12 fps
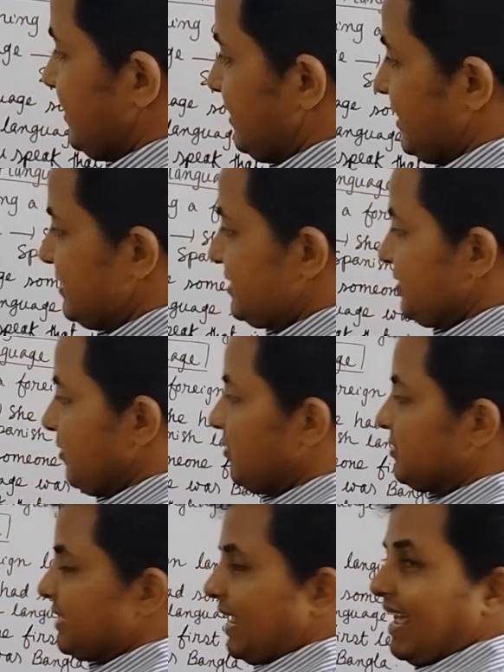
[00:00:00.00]
that's
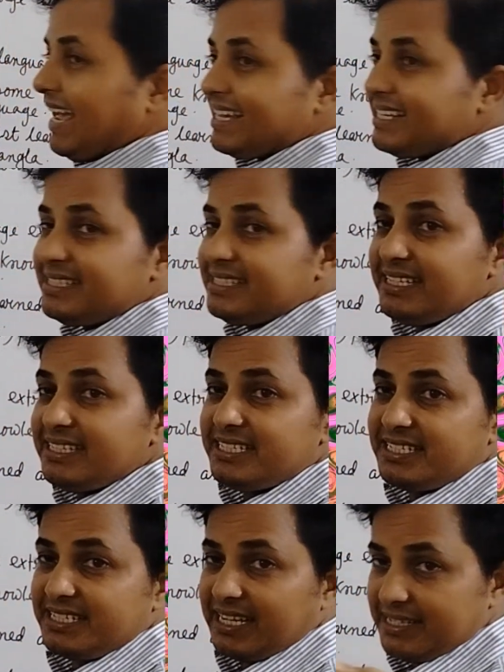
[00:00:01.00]
not
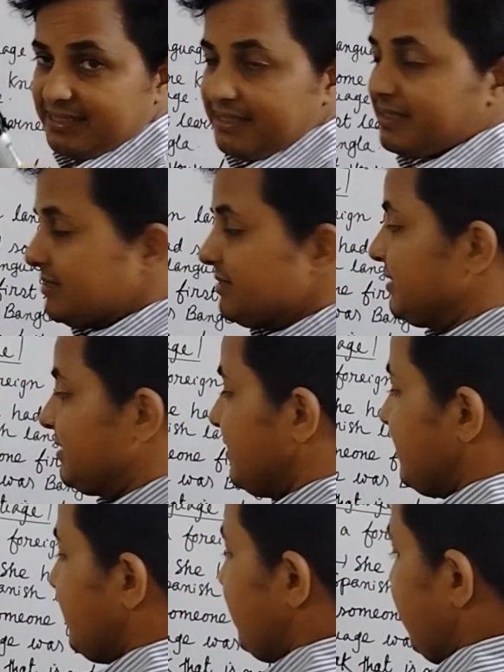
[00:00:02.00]
existence
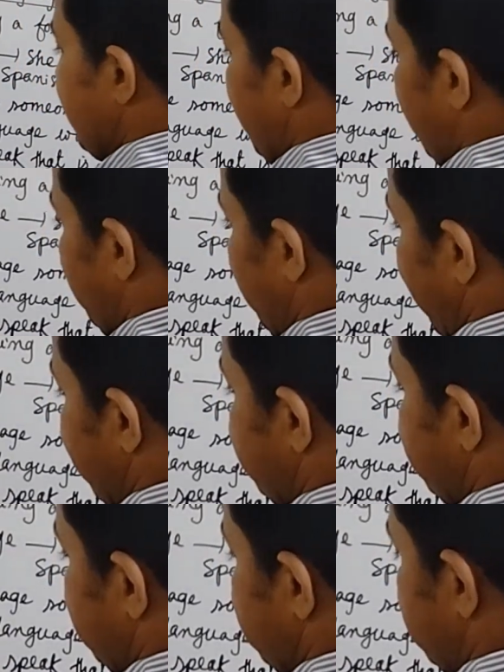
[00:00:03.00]
or
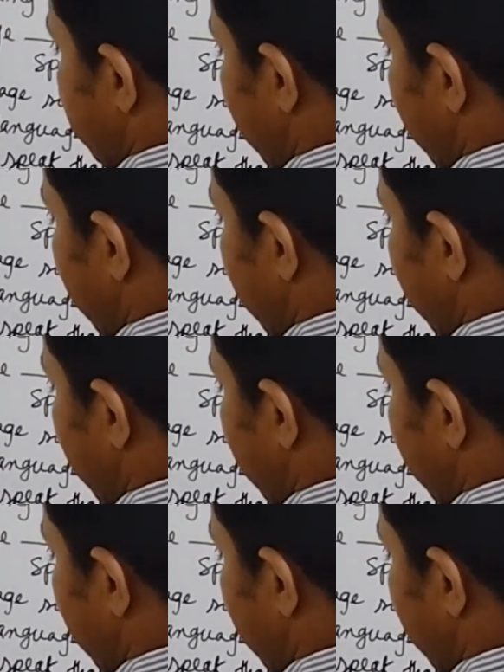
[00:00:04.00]
exist. A